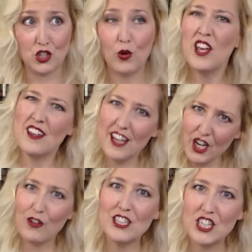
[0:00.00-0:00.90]
So you
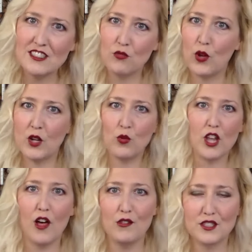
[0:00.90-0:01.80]
get a great chance of winning
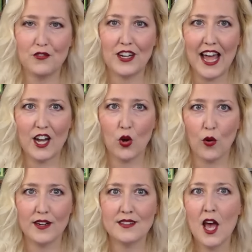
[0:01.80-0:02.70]
with all those different
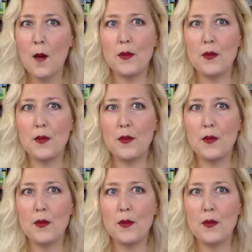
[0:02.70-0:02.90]
categories,